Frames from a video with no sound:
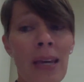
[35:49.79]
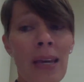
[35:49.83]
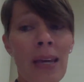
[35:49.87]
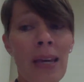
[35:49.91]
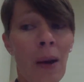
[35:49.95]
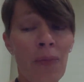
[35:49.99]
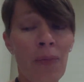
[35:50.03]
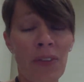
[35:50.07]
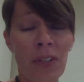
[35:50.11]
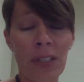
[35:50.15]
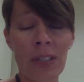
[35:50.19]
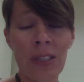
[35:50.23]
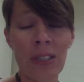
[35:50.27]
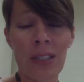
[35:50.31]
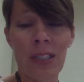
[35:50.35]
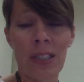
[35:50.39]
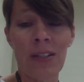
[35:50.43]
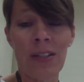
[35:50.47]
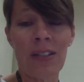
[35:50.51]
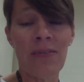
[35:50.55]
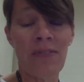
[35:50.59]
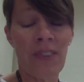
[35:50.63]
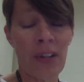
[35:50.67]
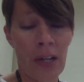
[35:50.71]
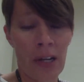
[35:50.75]
that can be
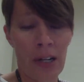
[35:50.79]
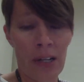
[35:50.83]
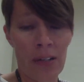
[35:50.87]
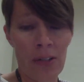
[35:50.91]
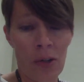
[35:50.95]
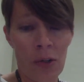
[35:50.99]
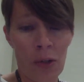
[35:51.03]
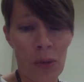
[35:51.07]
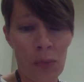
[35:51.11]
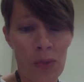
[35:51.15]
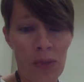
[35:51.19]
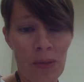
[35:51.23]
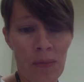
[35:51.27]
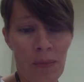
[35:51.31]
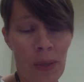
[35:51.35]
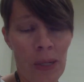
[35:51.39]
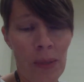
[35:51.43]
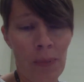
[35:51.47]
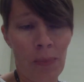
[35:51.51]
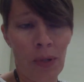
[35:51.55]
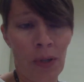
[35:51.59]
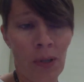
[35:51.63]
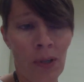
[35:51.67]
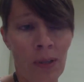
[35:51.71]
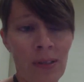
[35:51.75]
helpful to various
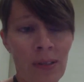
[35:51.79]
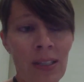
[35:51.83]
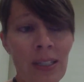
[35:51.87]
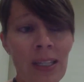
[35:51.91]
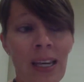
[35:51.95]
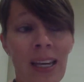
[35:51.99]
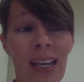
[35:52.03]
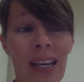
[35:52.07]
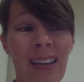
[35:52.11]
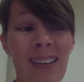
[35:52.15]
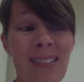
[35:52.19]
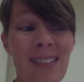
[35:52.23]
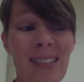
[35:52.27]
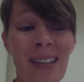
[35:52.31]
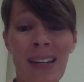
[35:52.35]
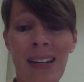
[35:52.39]
groups of people